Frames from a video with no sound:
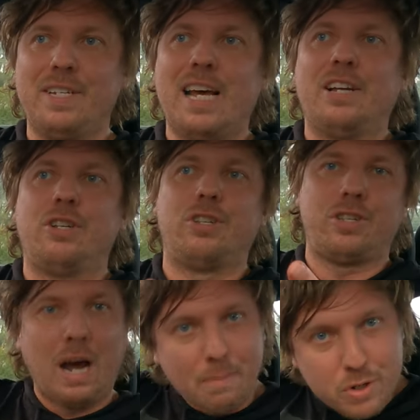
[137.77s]
Dashers
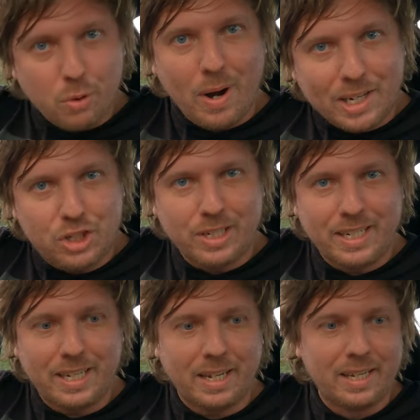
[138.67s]
some
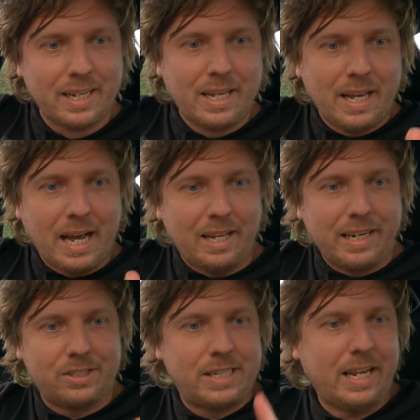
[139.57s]
direction here.
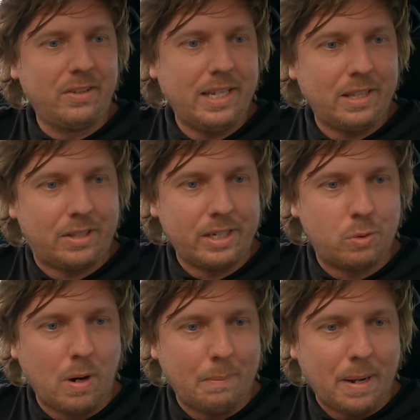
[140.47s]
Now, secondly, the thing
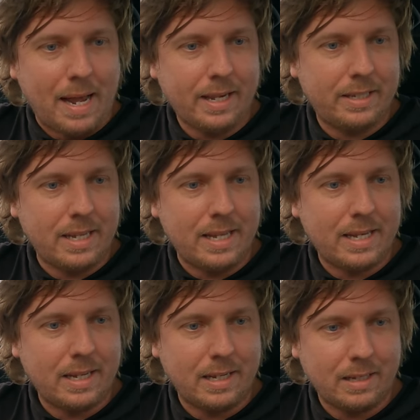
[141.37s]
to unpack
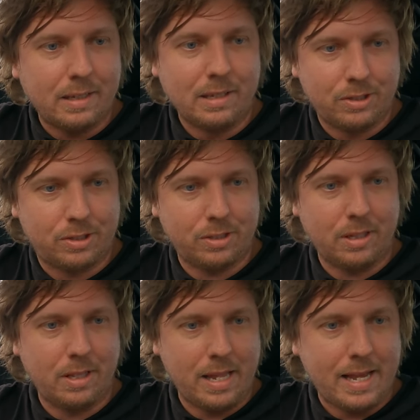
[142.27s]
is
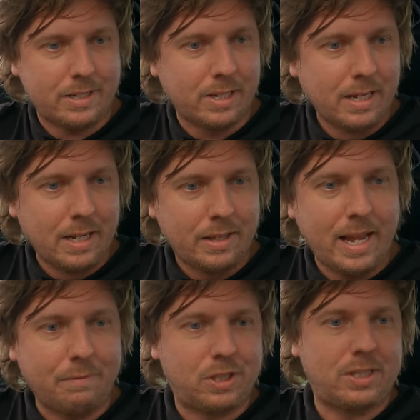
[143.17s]
that
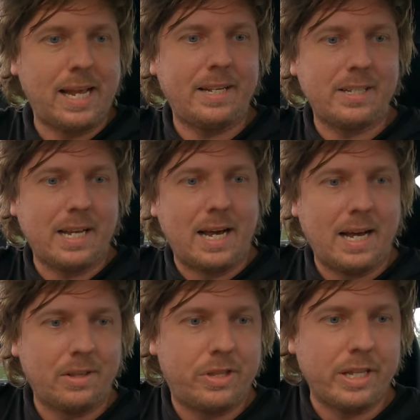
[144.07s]
they have said
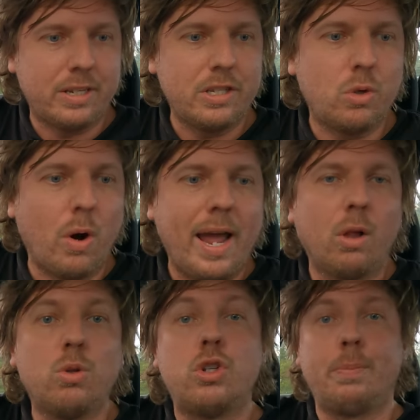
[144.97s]
that your
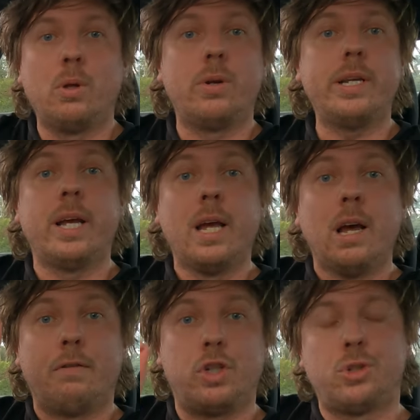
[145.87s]
eligibility
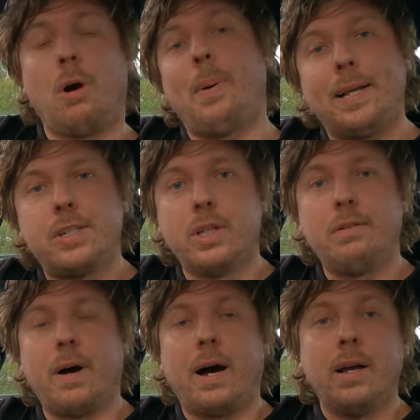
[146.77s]
for shop and
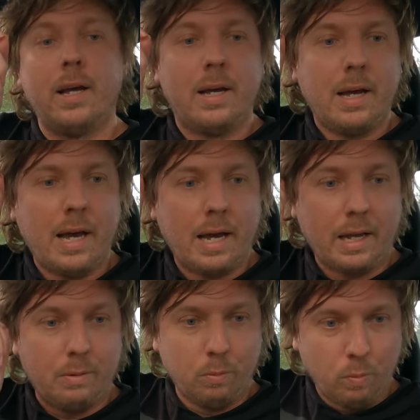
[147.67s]
deliver
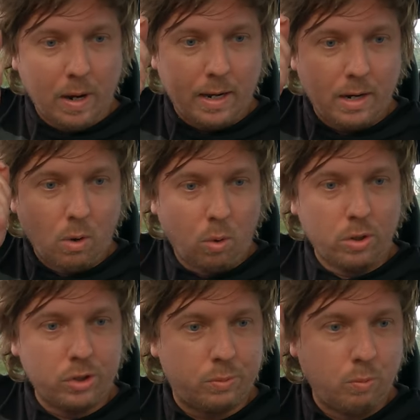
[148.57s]

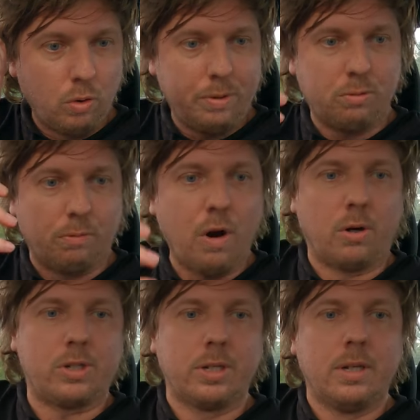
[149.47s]
orders will be
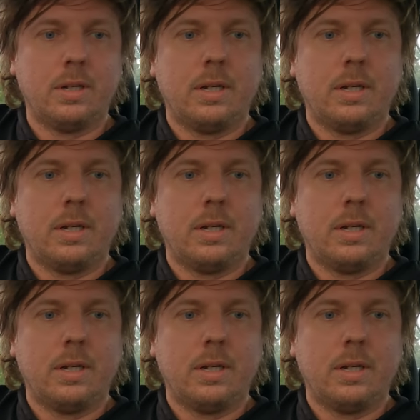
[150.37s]
revoked.